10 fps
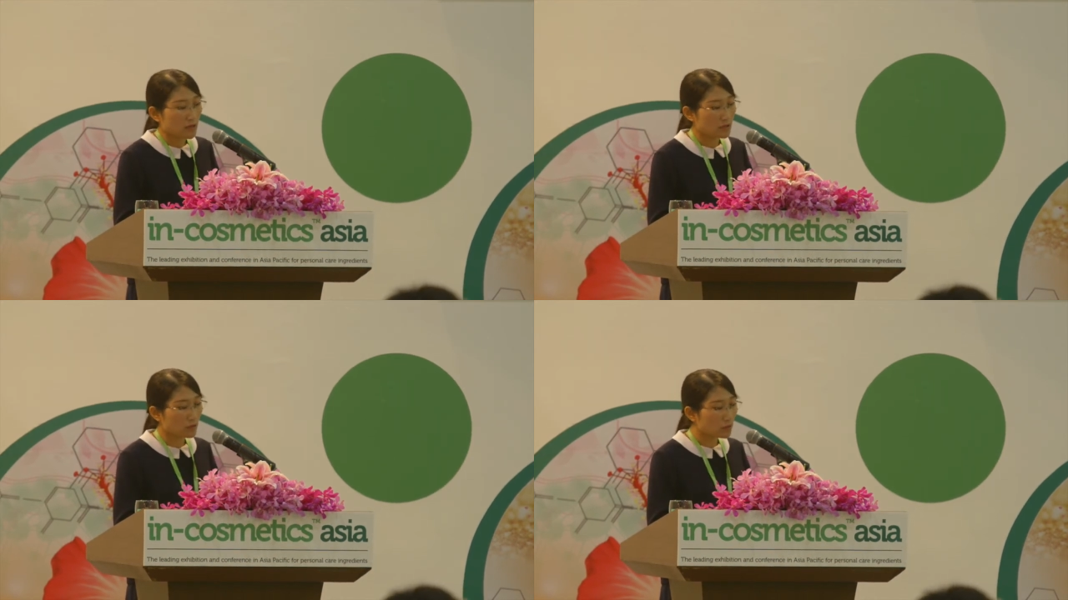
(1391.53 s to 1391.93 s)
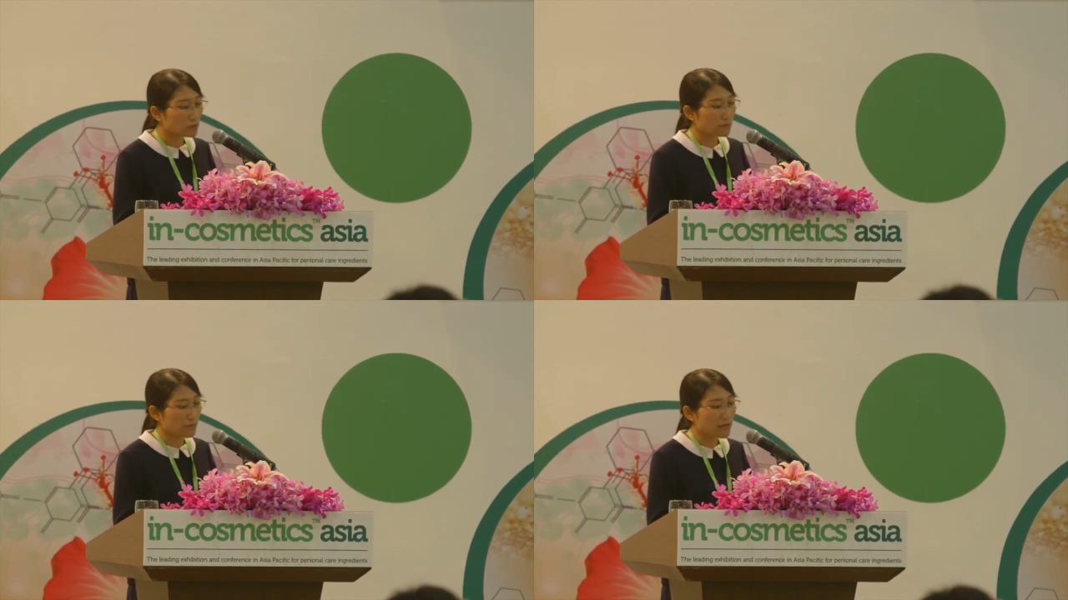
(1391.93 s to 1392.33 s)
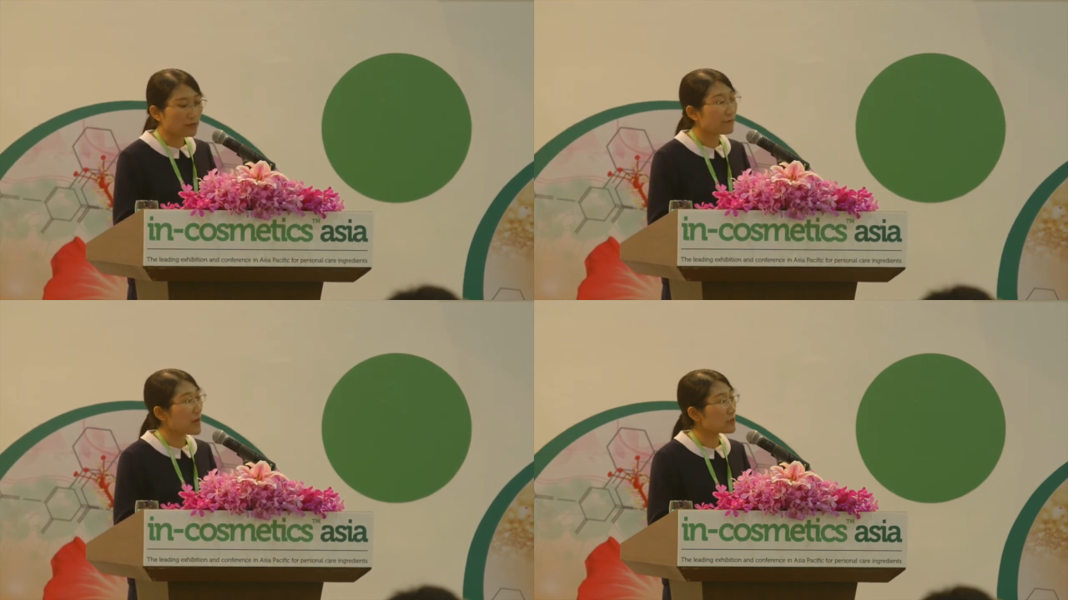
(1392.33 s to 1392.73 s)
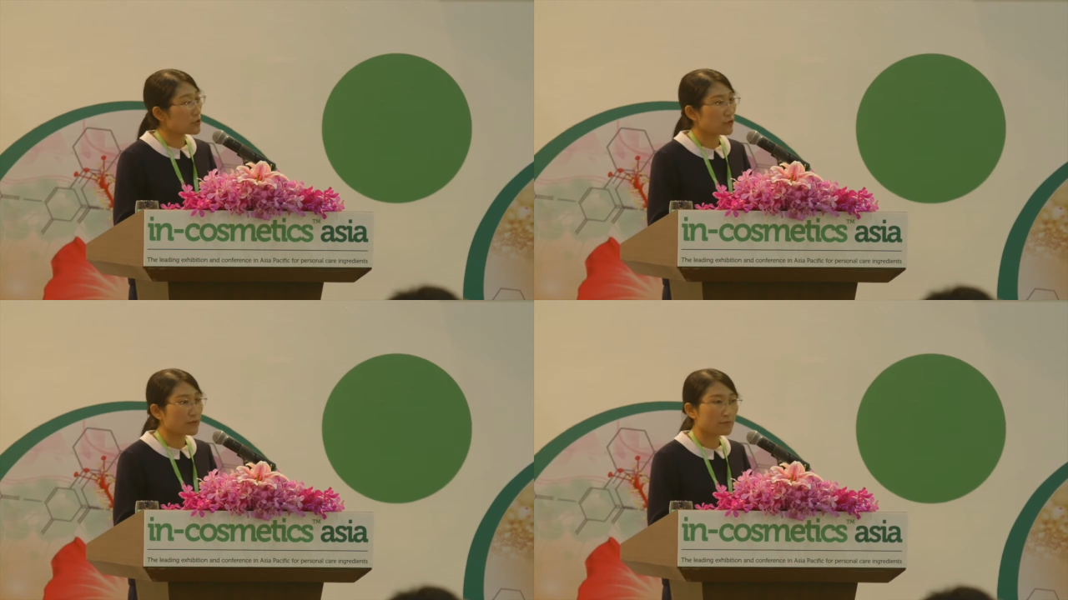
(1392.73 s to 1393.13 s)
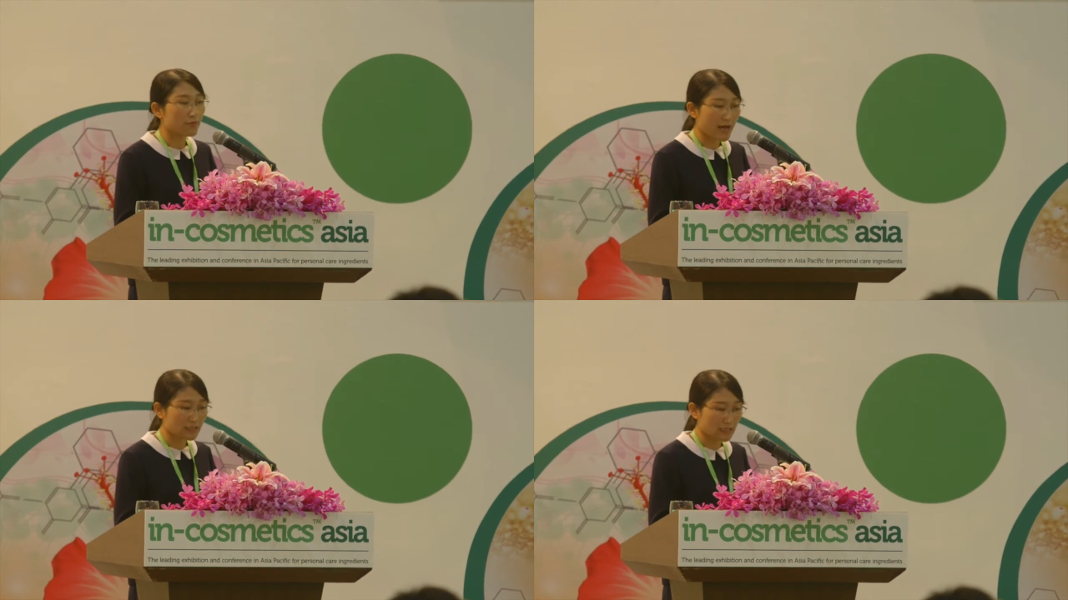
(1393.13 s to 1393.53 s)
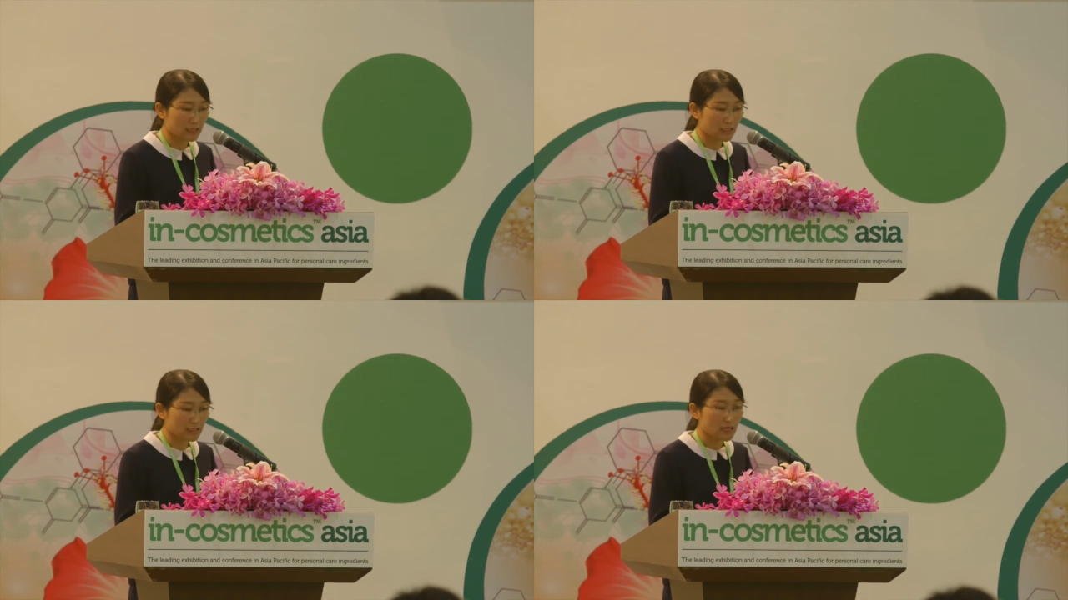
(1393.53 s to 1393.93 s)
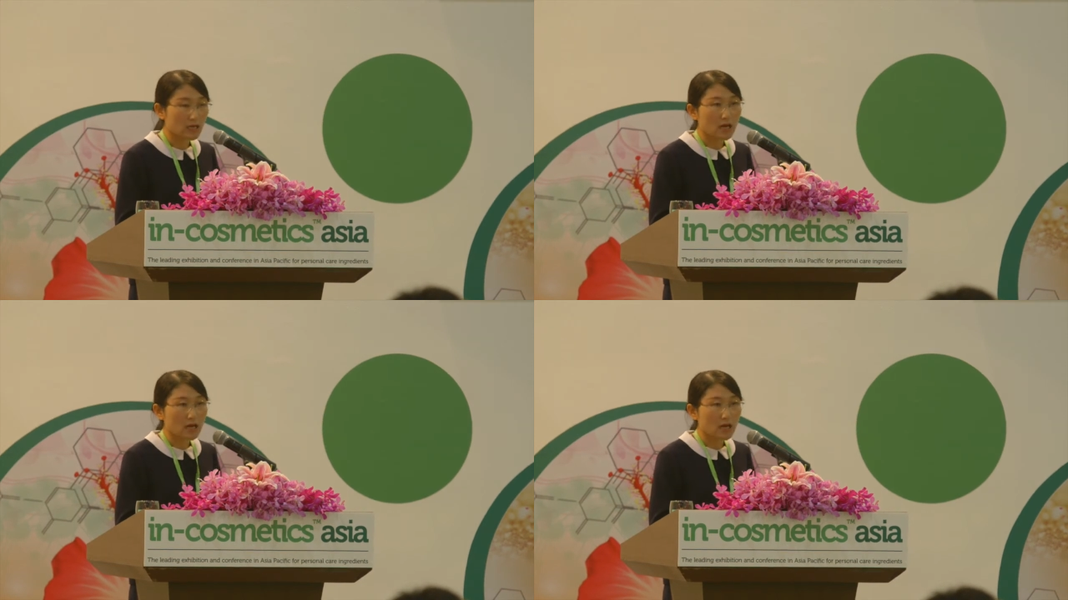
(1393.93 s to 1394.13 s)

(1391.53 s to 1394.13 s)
the good manufacturing practice.